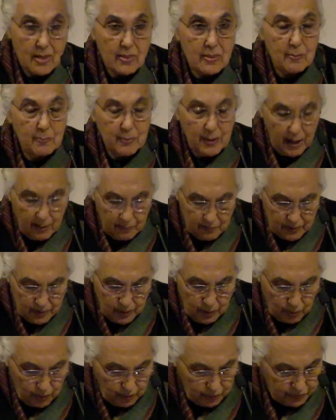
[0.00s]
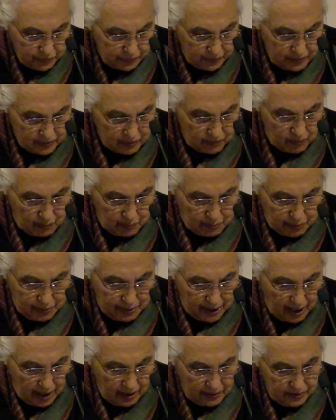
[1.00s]
The Brahman authors of the
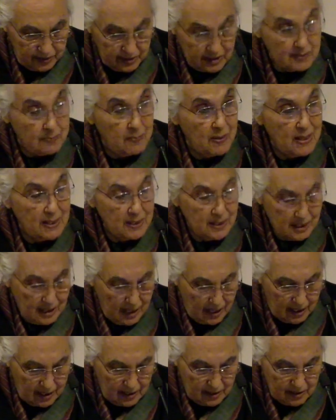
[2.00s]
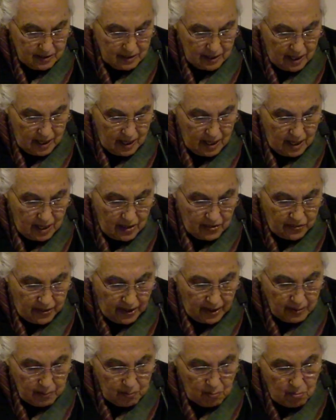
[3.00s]
Purans maintained
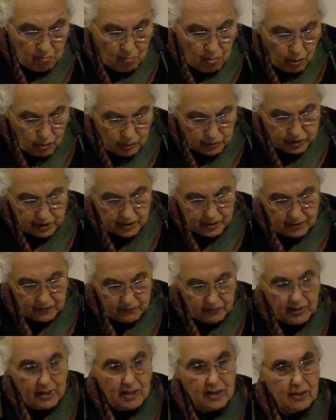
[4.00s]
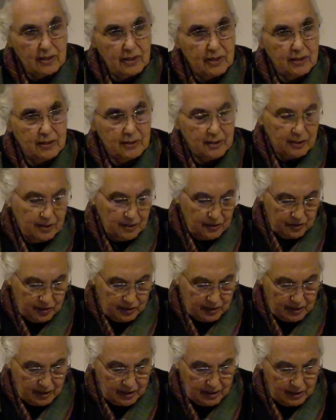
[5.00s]
that most of the earlier
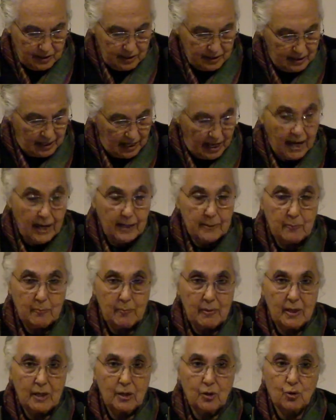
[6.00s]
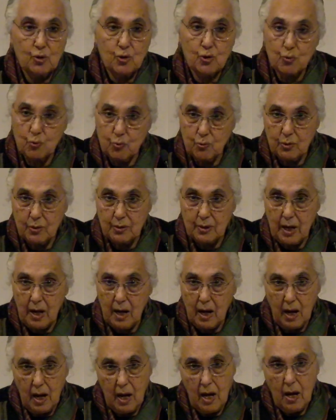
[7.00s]
dynasties had been
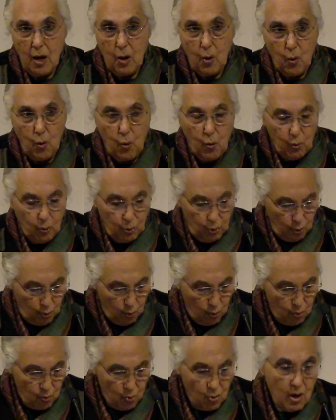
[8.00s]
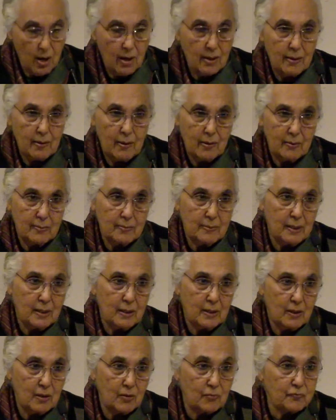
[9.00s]
Shudra or low, uh,
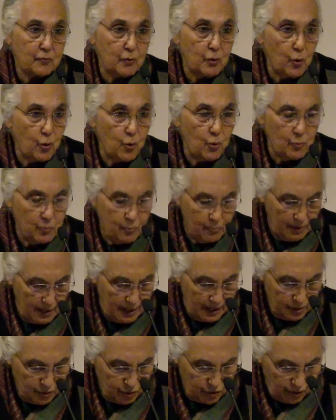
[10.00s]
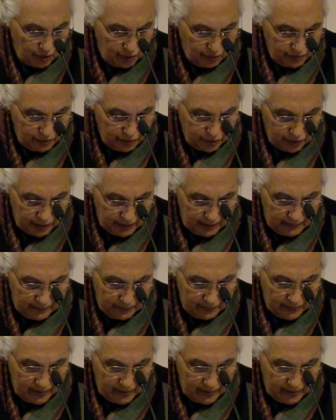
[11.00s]
of low Mlech origin.